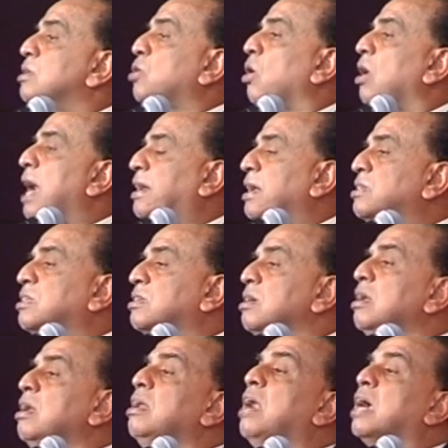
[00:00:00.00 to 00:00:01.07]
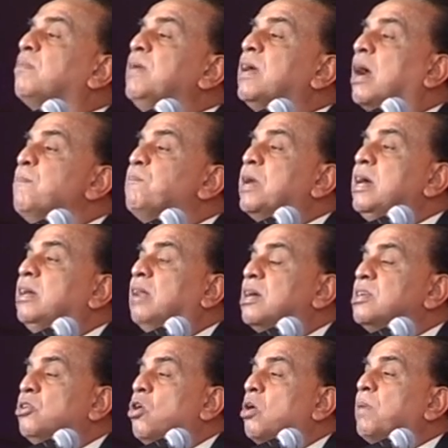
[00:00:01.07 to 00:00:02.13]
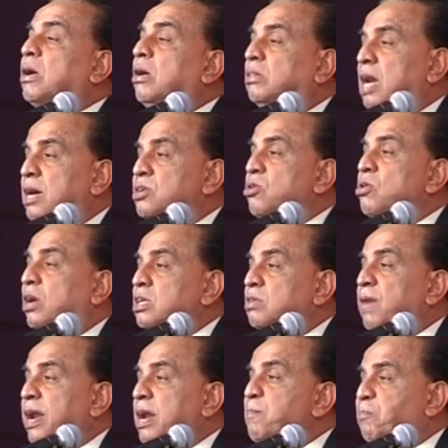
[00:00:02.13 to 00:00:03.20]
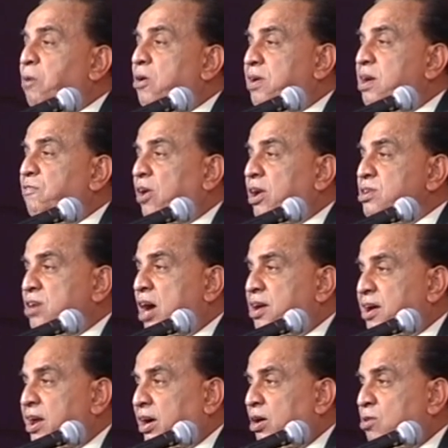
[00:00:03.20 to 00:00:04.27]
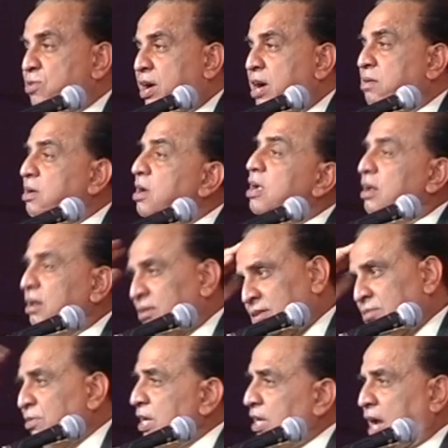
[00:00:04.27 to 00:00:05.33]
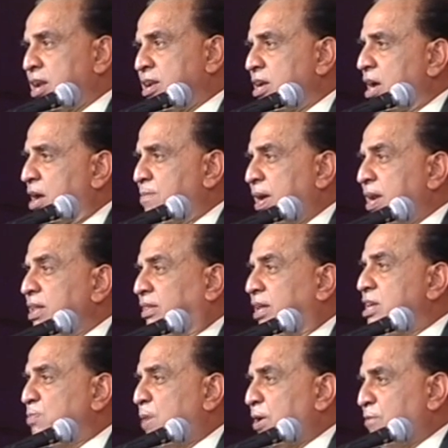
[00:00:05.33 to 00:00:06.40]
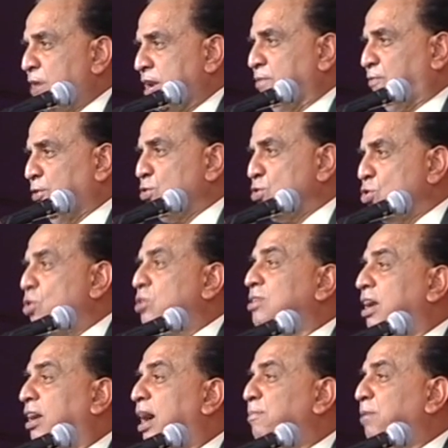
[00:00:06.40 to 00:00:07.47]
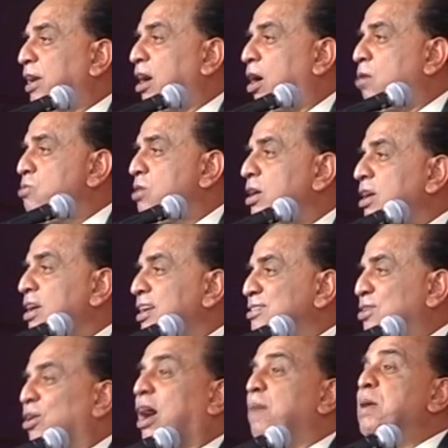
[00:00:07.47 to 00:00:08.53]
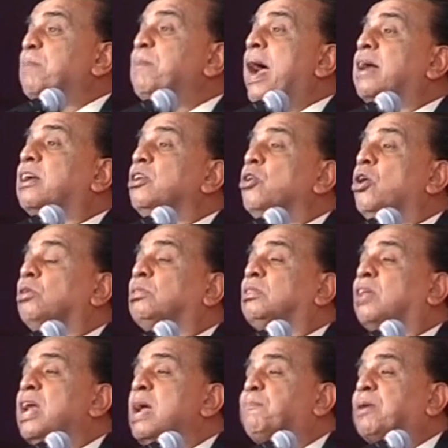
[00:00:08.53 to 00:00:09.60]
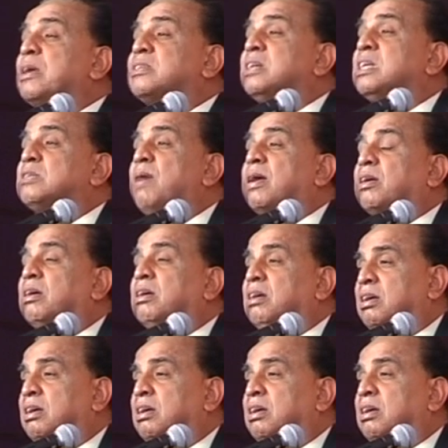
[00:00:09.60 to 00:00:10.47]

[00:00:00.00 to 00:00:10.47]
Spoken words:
So let me complete that joke because that joke is very important for a chartered accountant. We can hear many things, but very few jokes are coming out. So coming back, you know, 3 persons were